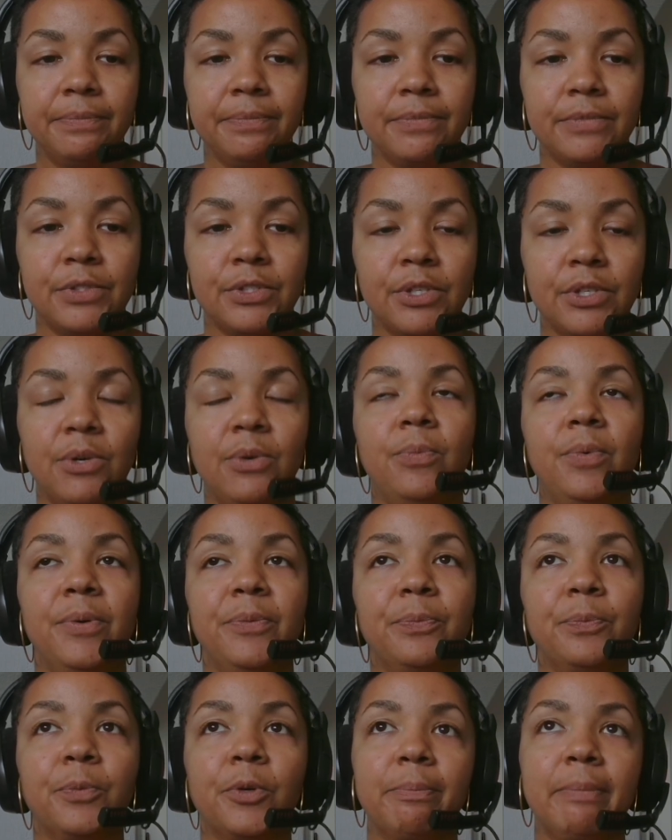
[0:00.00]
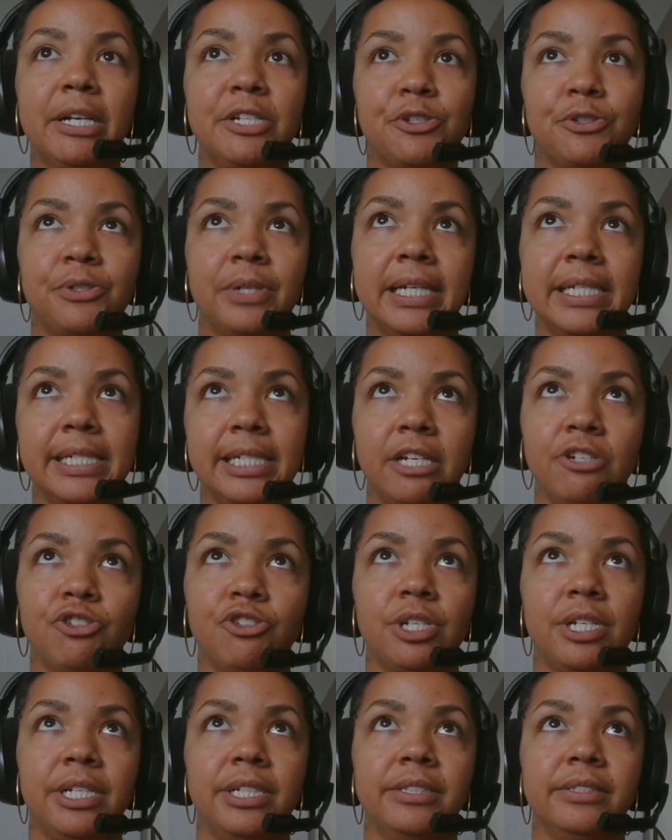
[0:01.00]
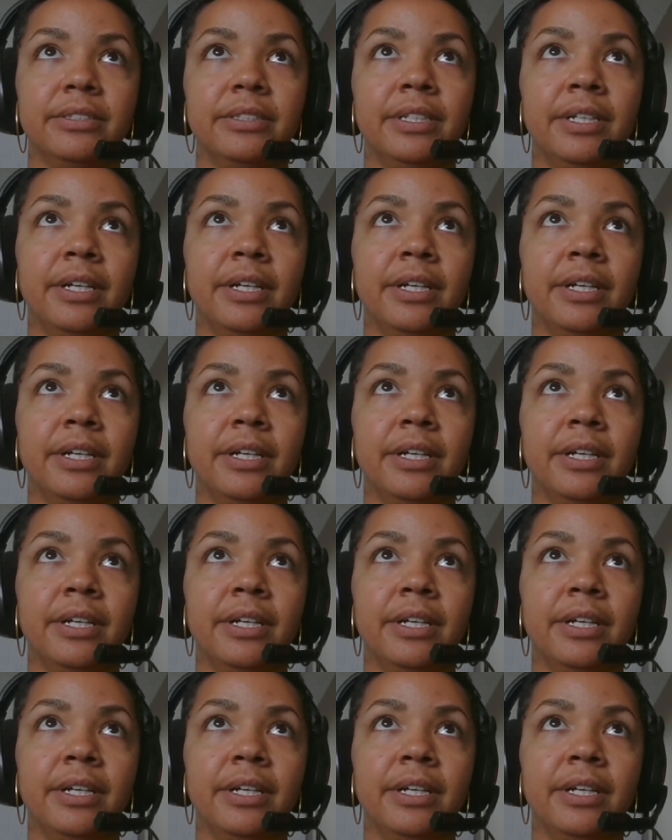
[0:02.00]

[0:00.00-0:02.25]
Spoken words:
So we're measuring intention.